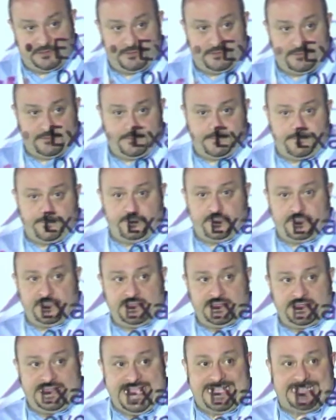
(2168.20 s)
of
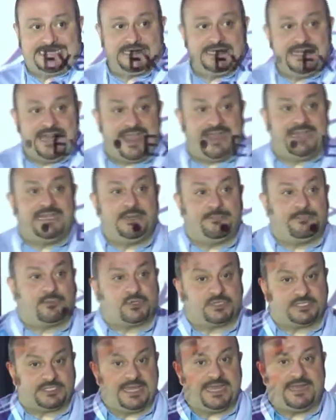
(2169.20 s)
how much stuff
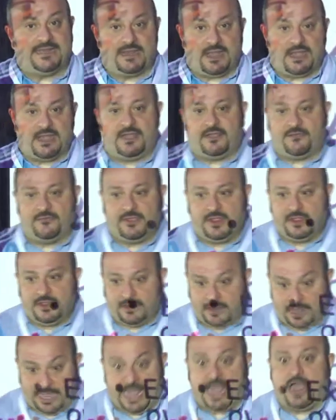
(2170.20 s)
do we get done.
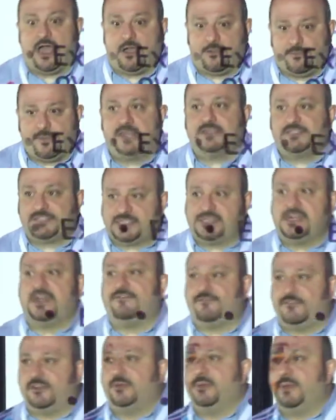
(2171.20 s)
But the
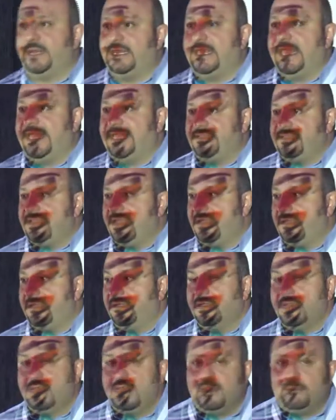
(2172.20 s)
last 10%
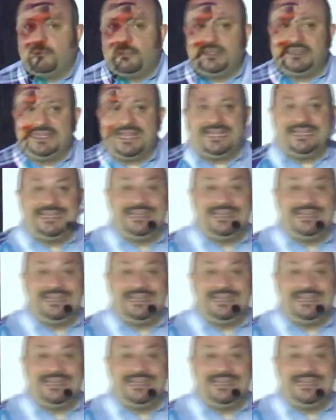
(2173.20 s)
that takes